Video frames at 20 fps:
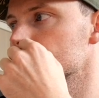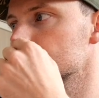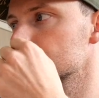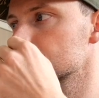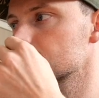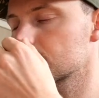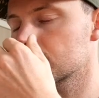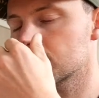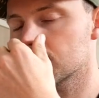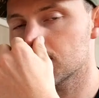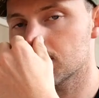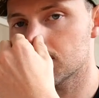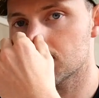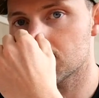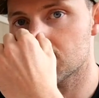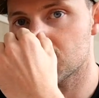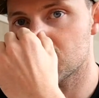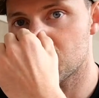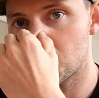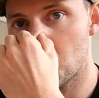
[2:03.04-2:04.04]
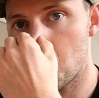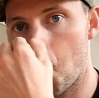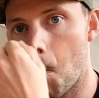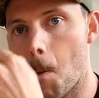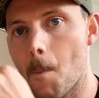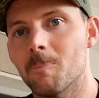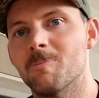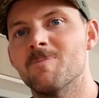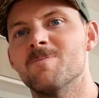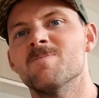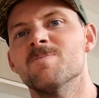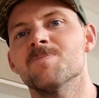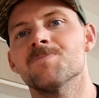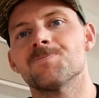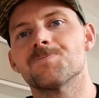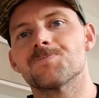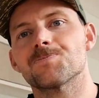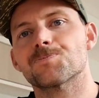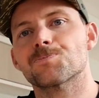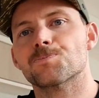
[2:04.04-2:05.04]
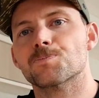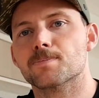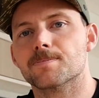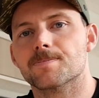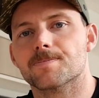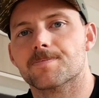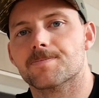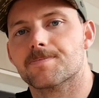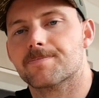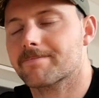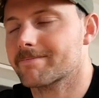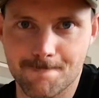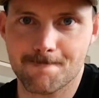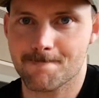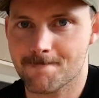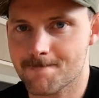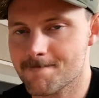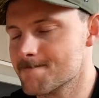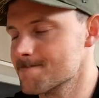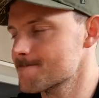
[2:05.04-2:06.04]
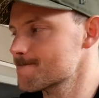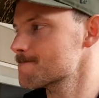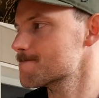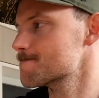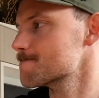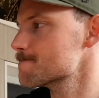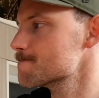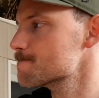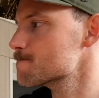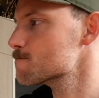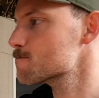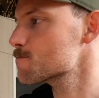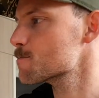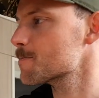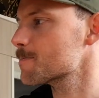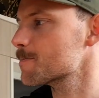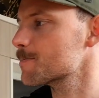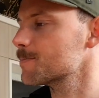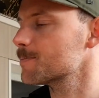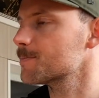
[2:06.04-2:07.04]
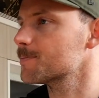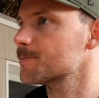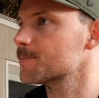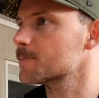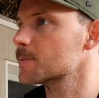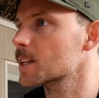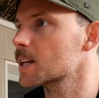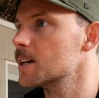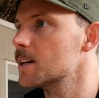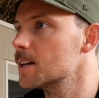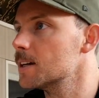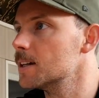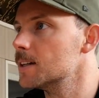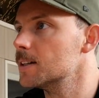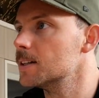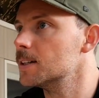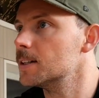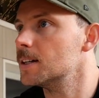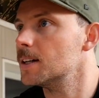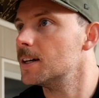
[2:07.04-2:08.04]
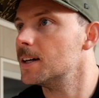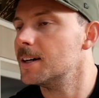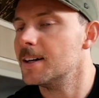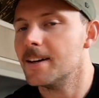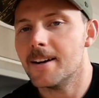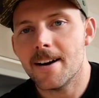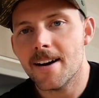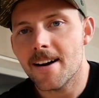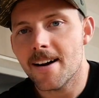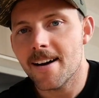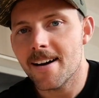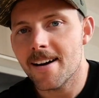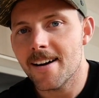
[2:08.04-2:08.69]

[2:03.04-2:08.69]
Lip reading: (not speaking)